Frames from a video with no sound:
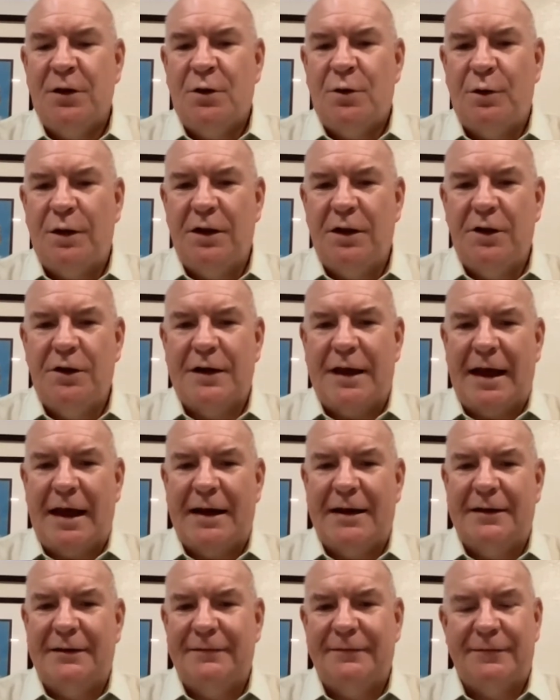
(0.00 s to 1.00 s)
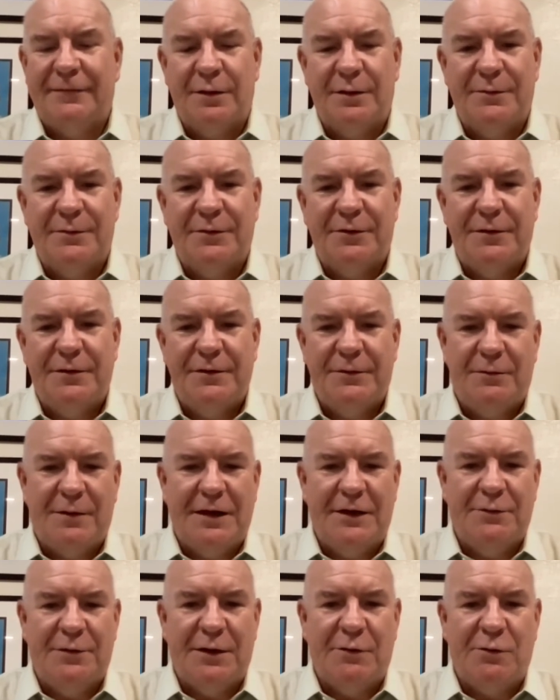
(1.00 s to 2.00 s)
We look at it from
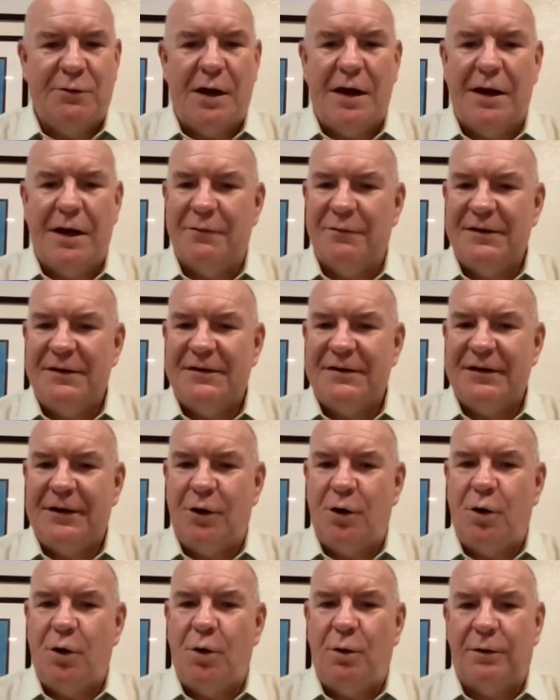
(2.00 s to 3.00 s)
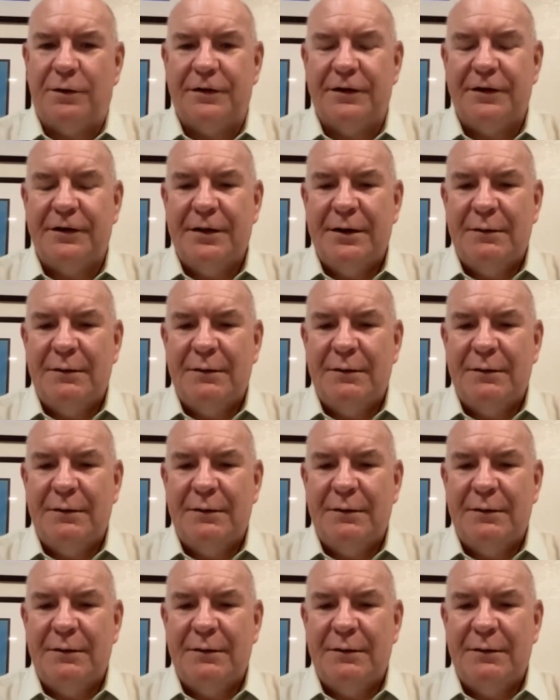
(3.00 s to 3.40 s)
2021 and we see old.